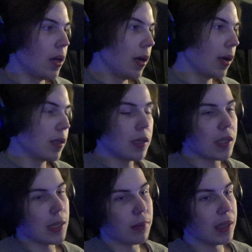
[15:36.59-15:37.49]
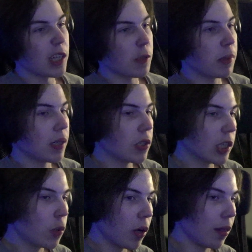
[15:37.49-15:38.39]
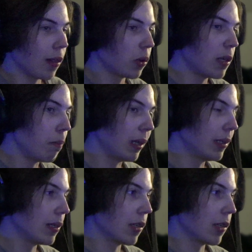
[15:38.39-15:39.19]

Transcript: because this is something that is potentially worth literally billions